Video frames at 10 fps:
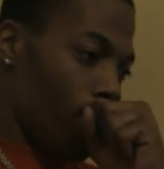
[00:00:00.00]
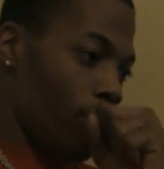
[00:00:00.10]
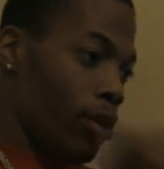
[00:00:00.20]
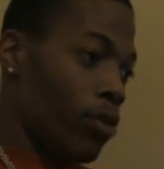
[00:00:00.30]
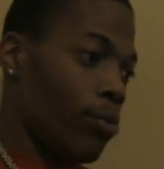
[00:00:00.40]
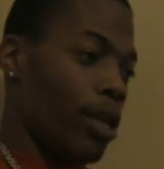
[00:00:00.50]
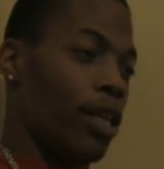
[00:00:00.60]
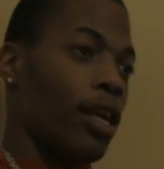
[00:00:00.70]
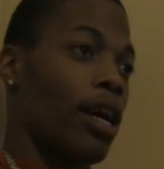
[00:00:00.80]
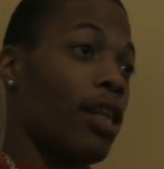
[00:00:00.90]
excuse me. It's
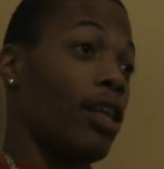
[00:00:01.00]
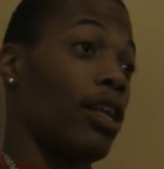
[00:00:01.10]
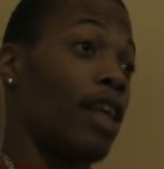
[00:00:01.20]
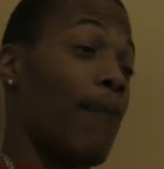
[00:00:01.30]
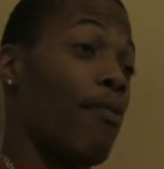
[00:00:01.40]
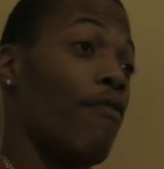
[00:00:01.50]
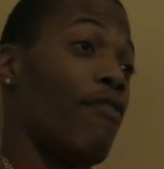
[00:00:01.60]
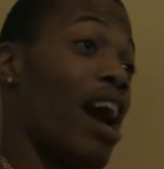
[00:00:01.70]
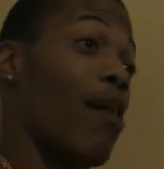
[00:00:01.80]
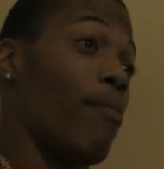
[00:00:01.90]
because of the type of
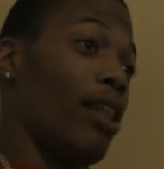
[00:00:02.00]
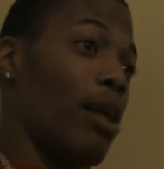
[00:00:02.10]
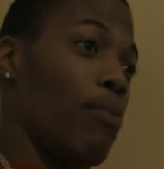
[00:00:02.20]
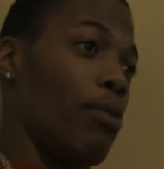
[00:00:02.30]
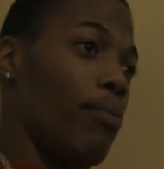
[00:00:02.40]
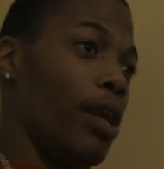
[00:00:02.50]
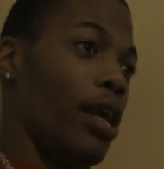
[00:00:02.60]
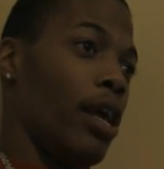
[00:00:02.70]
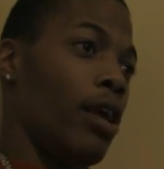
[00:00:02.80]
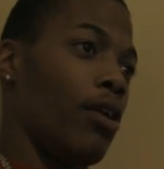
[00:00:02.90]
environment they put me
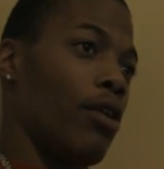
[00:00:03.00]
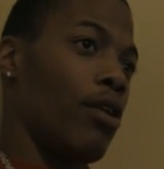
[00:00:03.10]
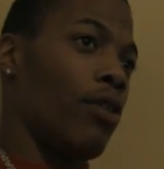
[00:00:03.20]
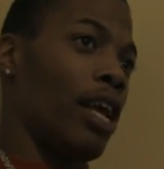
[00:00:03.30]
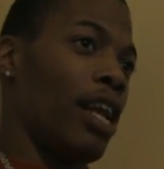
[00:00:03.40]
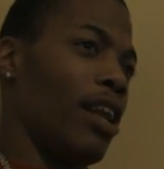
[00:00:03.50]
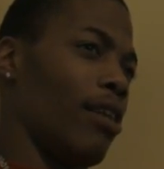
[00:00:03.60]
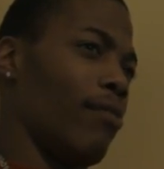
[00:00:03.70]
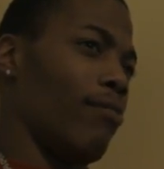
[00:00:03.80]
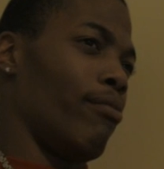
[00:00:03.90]
in. You know, they
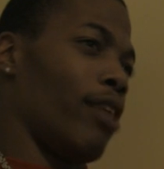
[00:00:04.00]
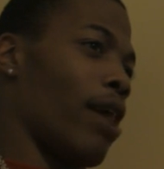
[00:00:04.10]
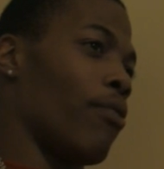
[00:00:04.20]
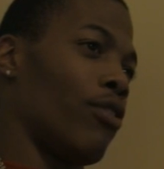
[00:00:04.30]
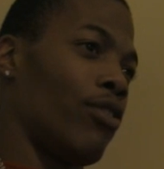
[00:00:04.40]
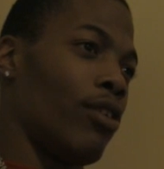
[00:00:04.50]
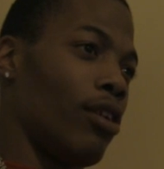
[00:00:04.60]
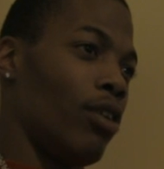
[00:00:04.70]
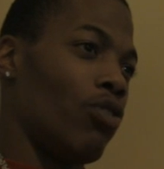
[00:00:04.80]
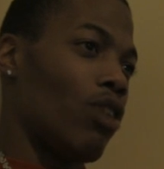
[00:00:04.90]
didn't. They was
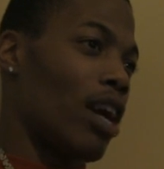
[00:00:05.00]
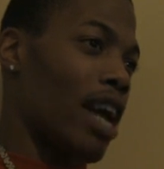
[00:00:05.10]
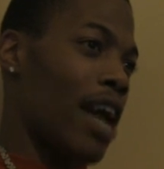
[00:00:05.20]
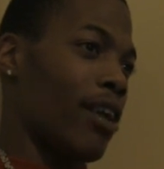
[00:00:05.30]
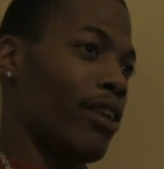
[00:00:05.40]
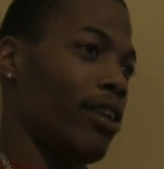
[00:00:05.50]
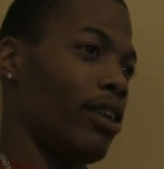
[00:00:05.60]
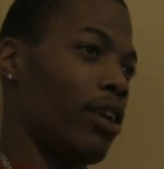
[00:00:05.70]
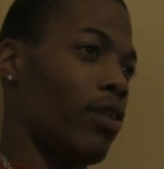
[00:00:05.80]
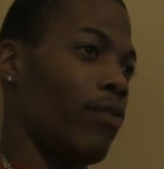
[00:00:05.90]
drug addicts
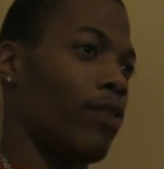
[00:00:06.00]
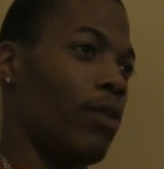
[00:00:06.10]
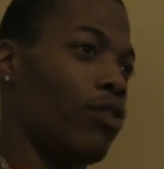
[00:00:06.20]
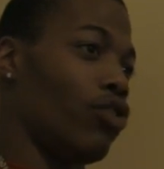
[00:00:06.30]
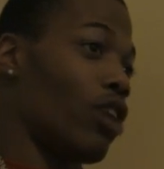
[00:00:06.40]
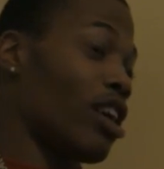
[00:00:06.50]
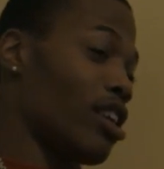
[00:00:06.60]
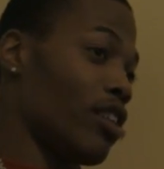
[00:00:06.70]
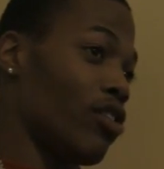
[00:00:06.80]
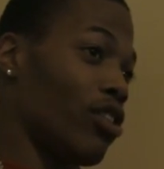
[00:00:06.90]
yourself. They was drug
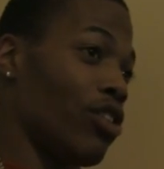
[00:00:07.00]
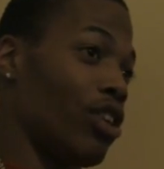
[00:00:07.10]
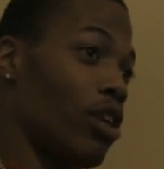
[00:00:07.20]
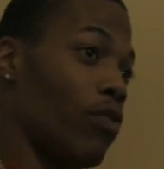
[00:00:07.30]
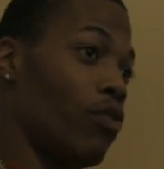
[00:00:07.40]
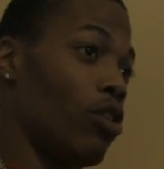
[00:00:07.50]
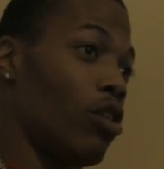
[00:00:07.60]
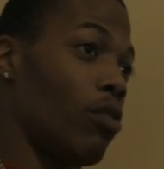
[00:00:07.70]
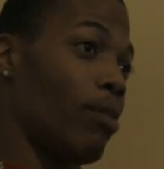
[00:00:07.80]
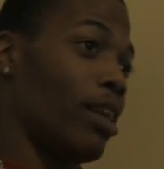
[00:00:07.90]
dealers yourself. You
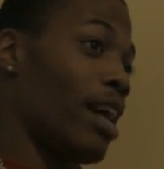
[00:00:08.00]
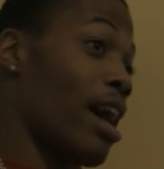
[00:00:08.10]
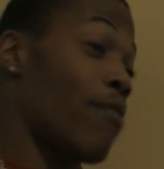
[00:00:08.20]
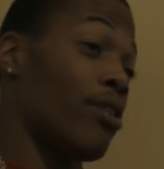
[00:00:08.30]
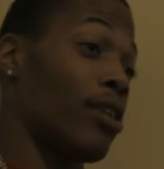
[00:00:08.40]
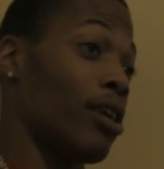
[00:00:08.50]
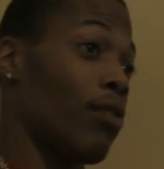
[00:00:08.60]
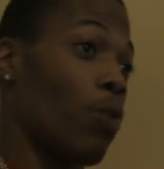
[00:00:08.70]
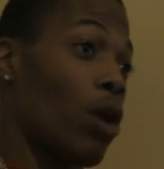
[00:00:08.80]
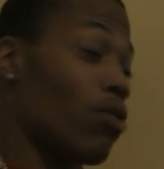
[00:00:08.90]
know, my dad was a
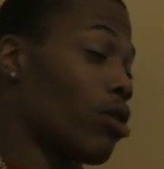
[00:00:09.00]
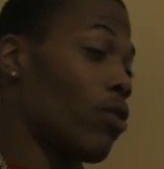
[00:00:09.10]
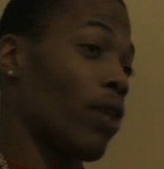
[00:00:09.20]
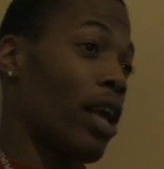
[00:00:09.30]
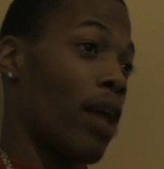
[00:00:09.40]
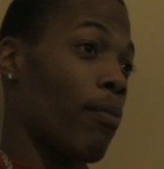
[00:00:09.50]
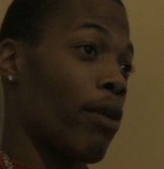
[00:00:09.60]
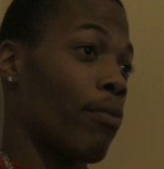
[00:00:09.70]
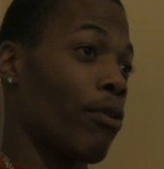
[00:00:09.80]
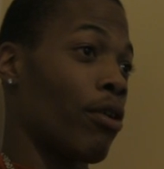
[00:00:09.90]
well-known gang
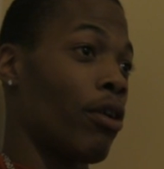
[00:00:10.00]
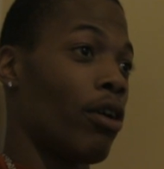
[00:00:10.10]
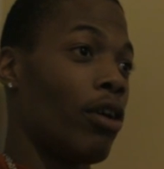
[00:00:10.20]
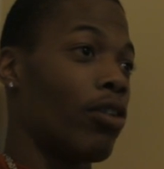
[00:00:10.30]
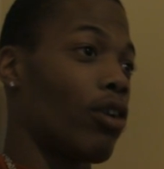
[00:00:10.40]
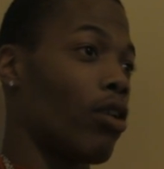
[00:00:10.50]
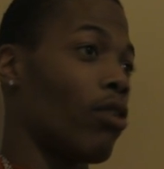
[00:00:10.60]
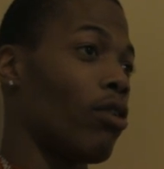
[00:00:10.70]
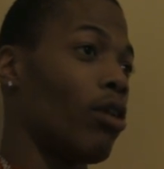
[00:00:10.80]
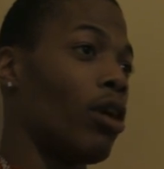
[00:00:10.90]
member,
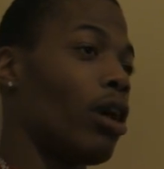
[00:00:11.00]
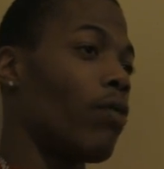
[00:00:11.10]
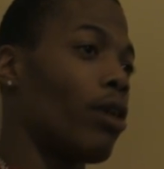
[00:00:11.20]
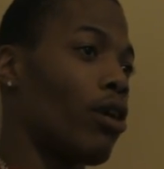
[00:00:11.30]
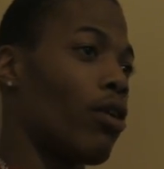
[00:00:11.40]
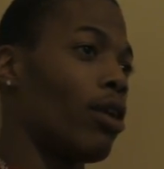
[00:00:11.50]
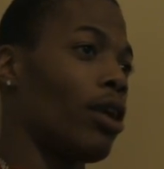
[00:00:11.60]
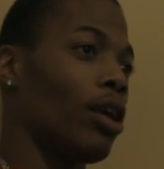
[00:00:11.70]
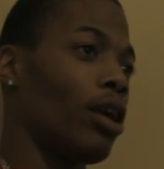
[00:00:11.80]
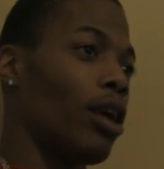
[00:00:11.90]
so it would
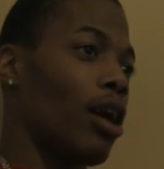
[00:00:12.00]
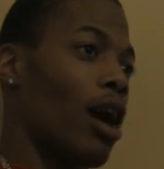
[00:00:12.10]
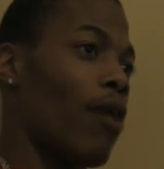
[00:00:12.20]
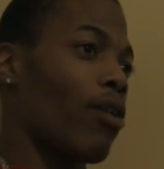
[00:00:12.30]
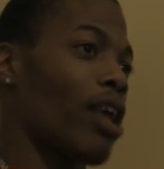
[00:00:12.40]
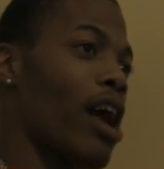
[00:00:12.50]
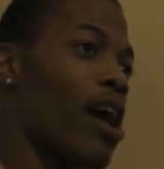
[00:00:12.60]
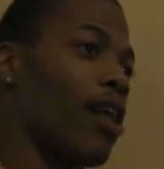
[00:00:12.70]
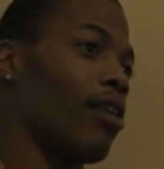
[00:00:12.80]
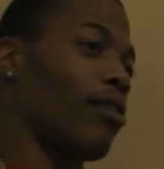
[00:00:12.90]
only. I only
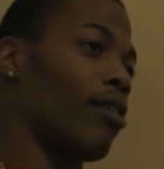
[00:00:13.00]
had